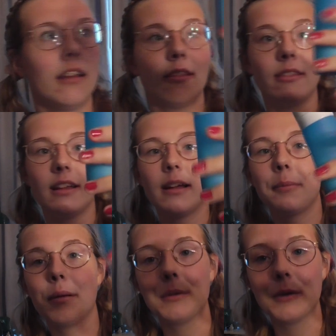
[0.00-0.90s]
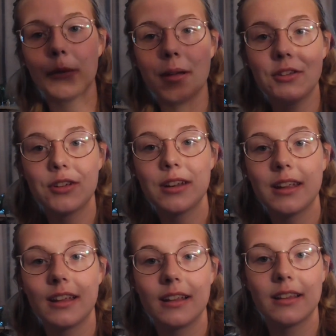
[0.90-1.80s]
Last thing I probably want to mention
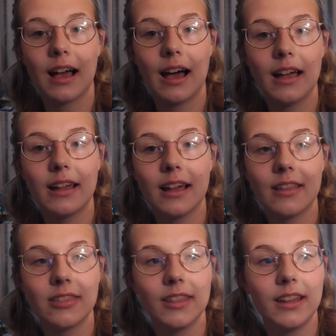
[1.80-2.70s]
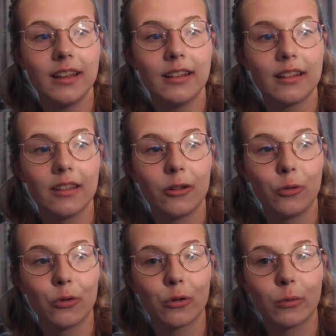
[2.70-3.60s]
is I got these
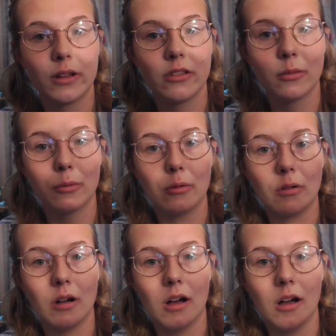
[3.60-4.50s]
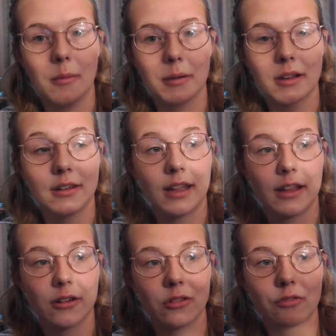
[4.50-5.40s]
little squeezable
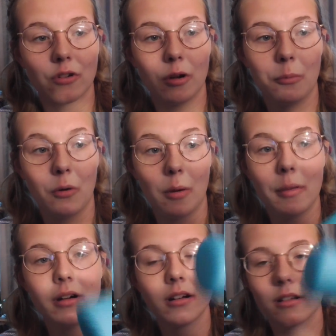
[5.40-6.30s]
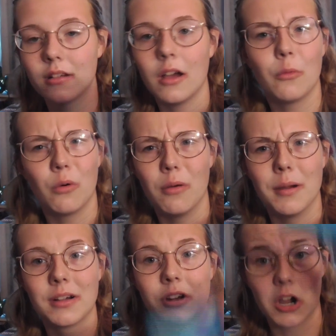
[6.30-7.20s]
containers from
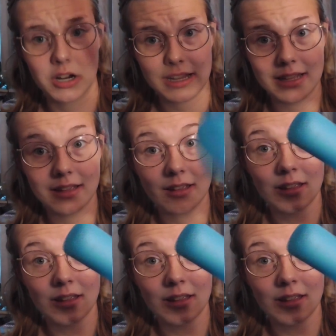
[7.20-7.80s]
Target.